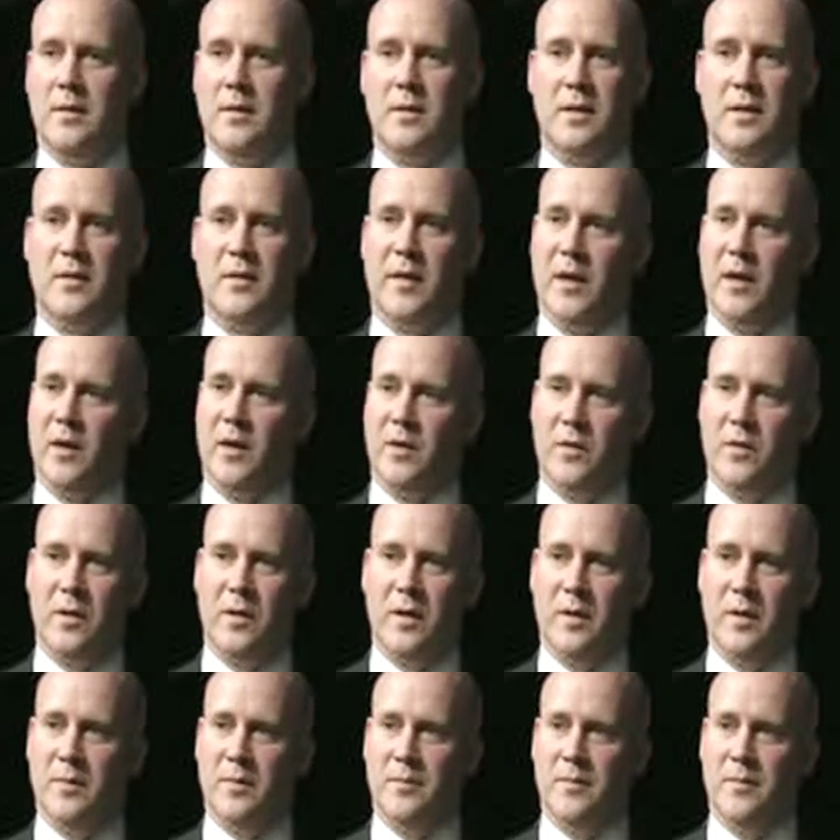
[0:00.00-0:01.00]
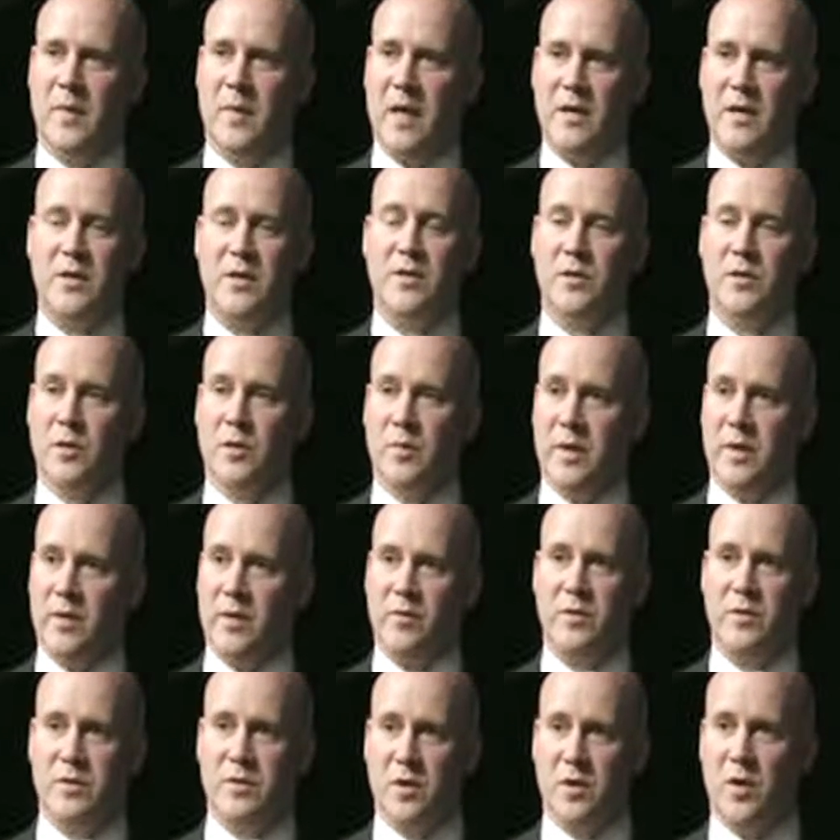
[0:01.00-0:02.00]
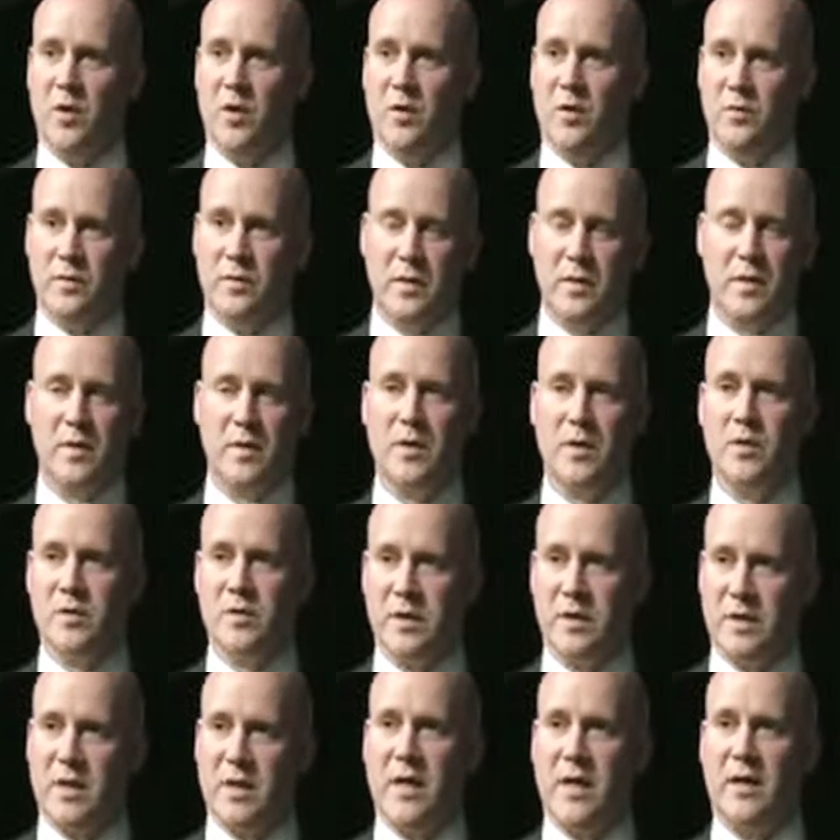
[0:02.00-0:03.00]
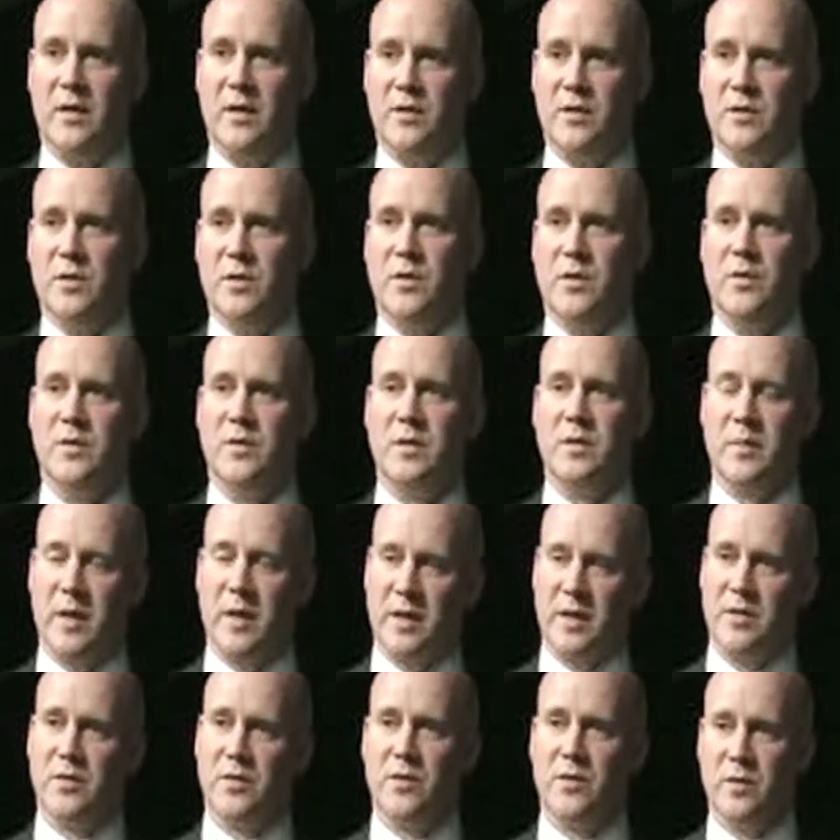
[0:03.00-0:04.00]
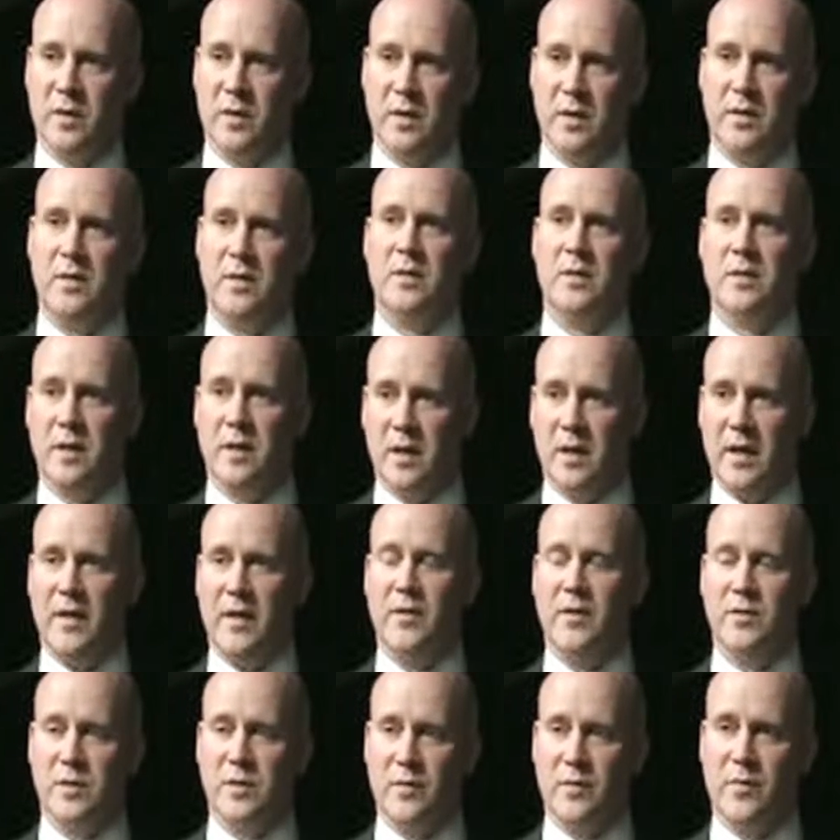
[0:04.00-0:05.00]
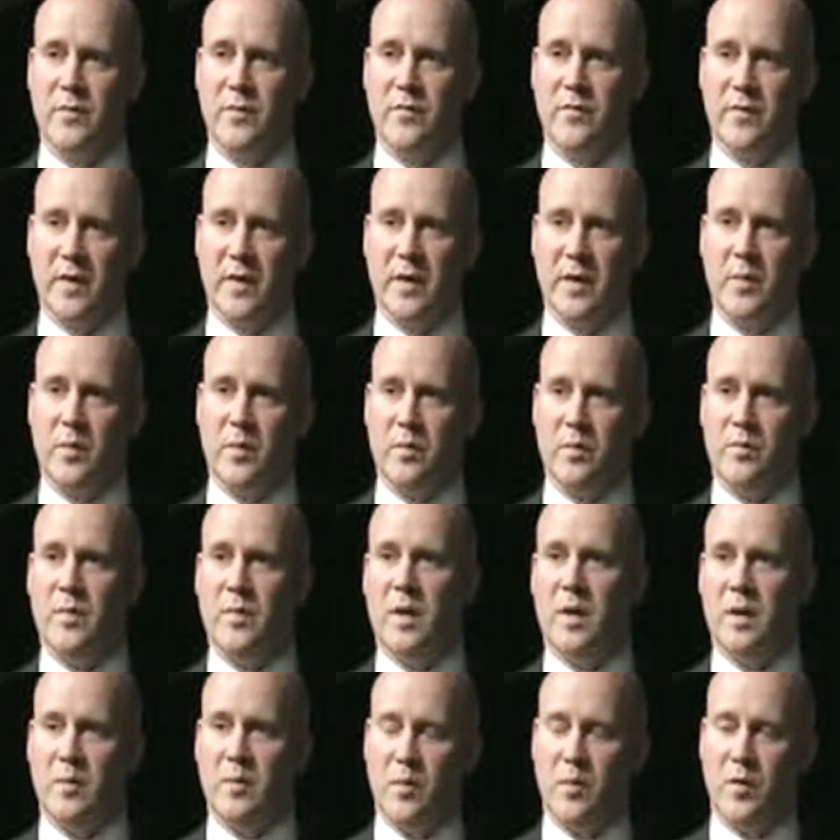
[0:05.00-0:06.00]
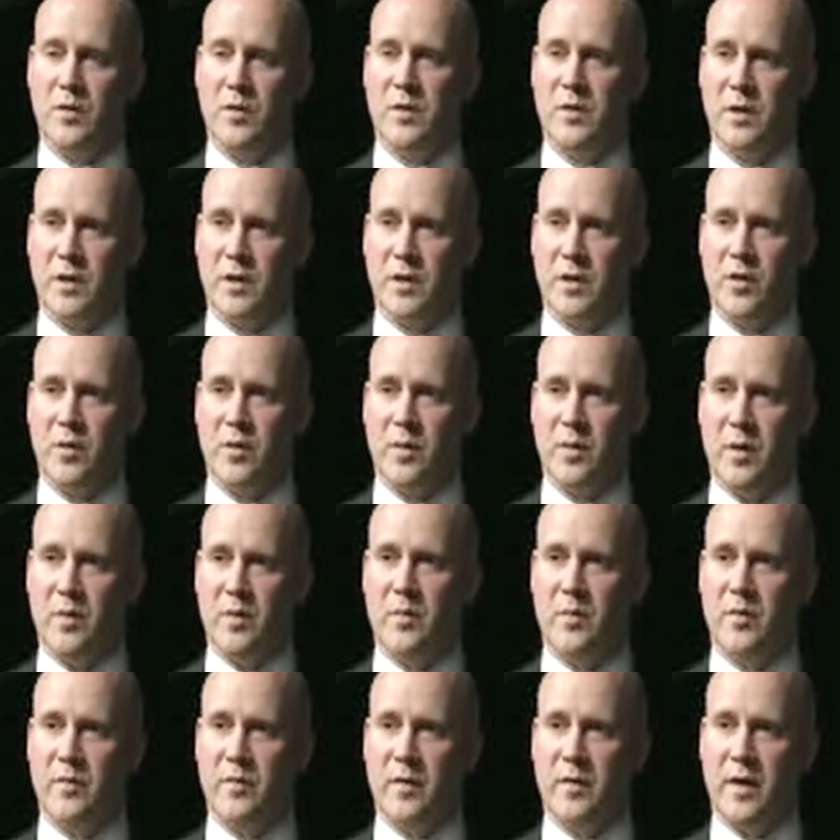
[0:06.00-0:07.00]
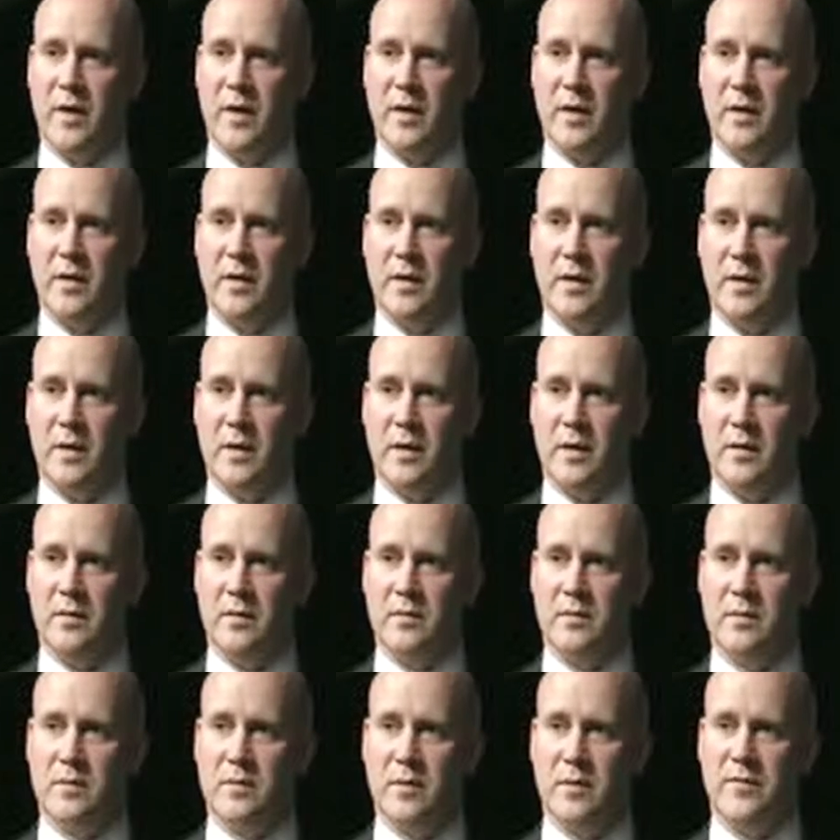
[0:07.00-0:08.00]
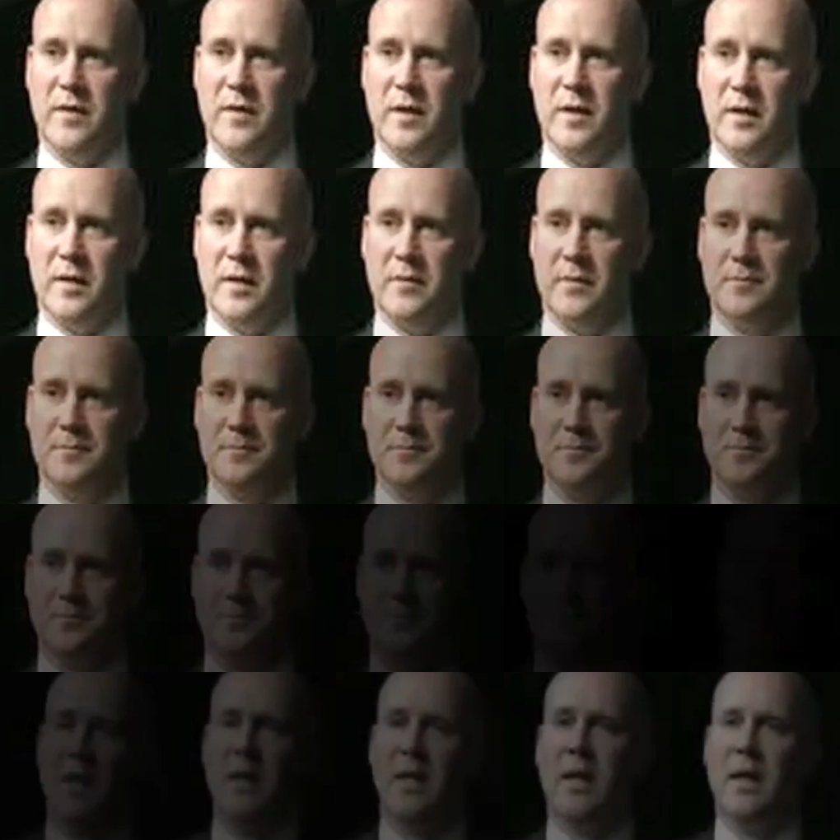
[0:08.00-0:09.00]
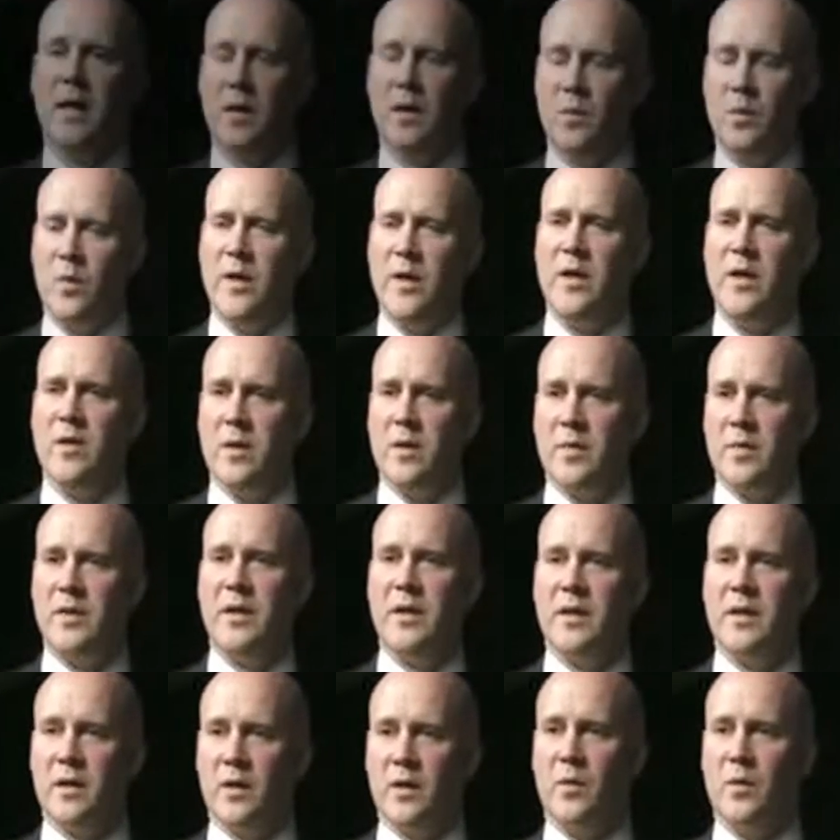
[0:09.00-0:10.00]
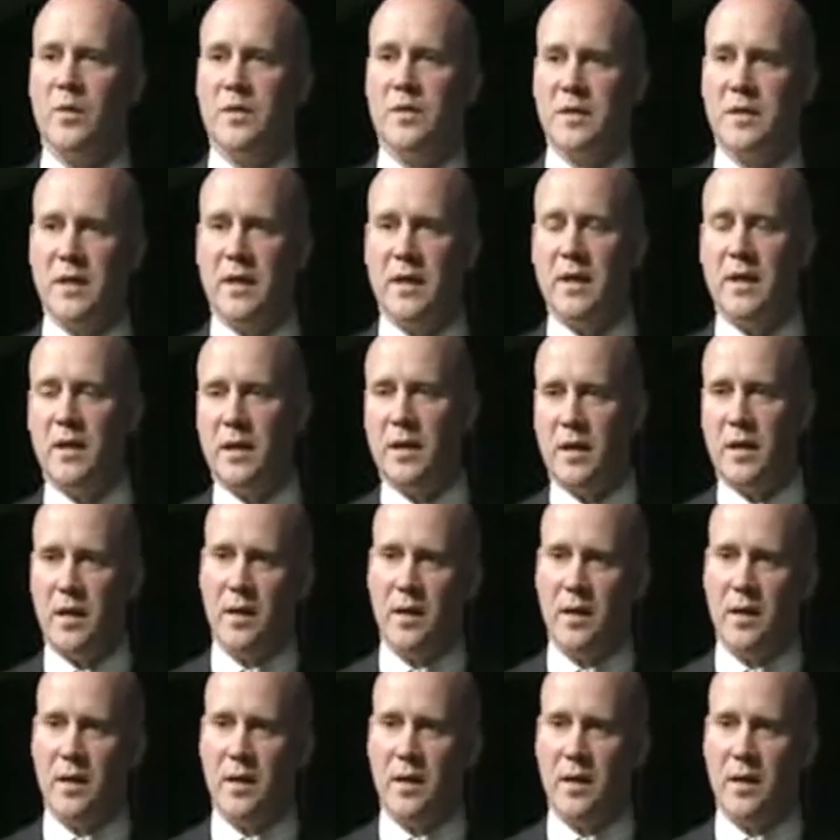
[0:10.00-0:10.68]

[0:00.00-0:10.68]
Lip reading: that their issues are being resolved using title insurance to make sure that the lenders are feeling more secure about providing the funding. Yeah, one area in particular we're seeing